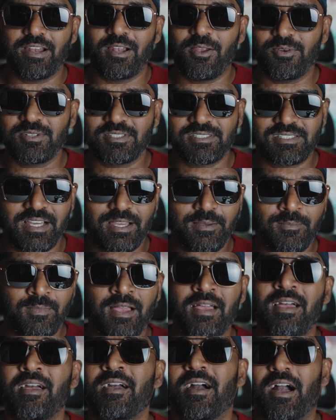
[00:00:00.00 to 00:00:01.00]
long time,
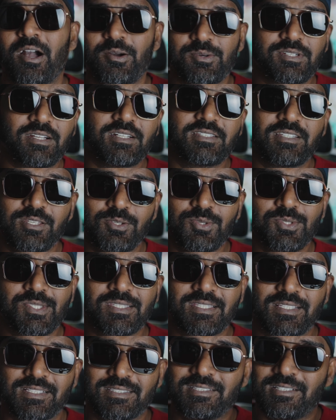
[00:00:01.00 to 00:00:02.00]
I would rather use
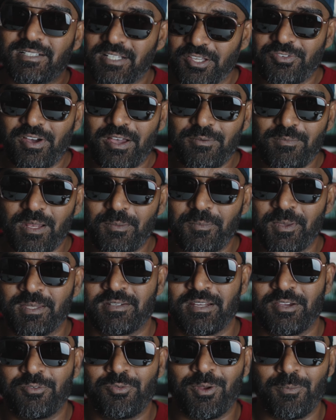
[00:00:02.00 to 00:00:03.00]
the
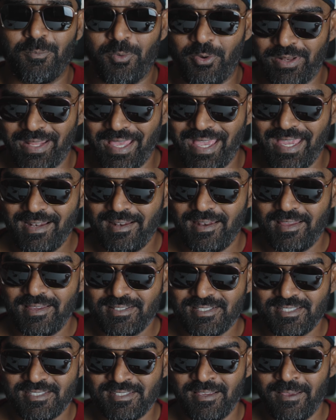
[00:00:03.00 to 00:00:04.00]
35mm f1.8
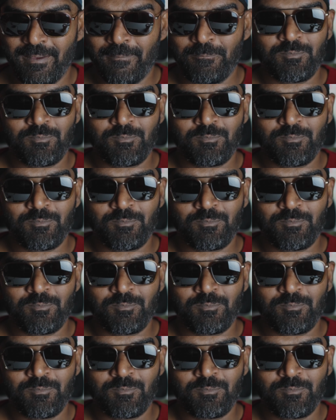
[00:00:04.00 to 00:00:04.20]
lens